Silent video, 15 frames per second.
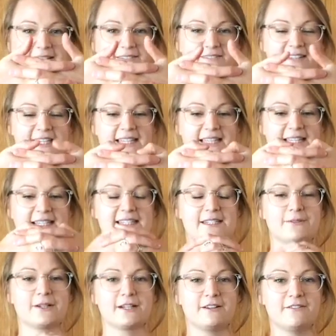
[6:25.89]
the fingers.
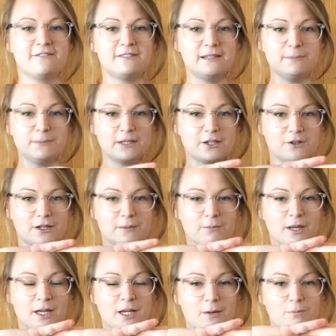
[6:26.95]
We're going to flip the
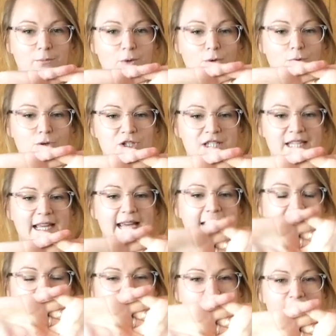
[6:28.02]
grip, push the
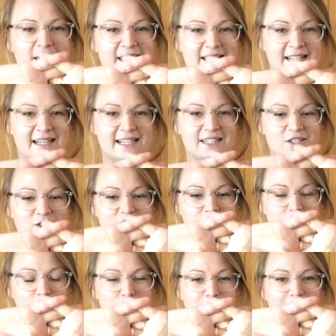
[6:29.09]
hands away. You get a nice
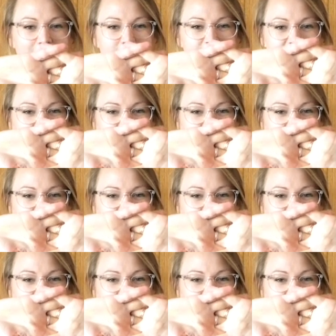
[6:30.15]
stretch through the palms